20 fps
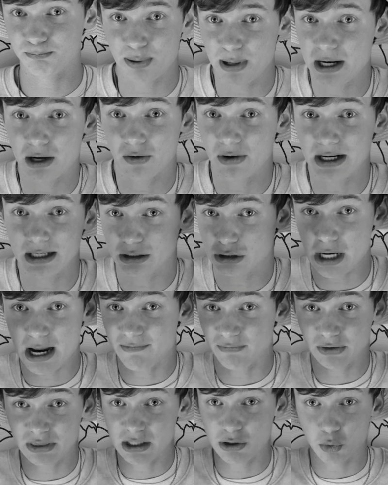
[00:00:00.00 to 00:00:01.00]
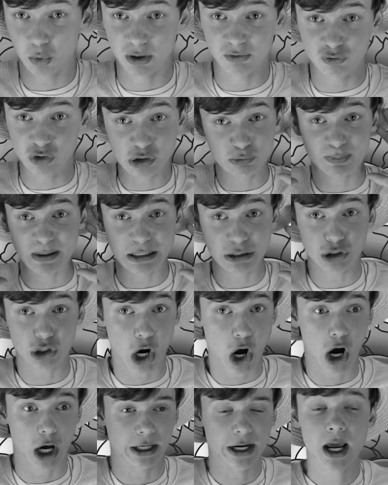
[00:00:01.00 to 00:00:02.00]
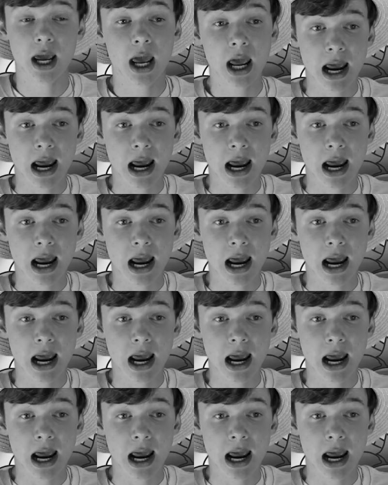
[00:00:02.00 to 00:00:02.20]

Period. Everything would have just been gone.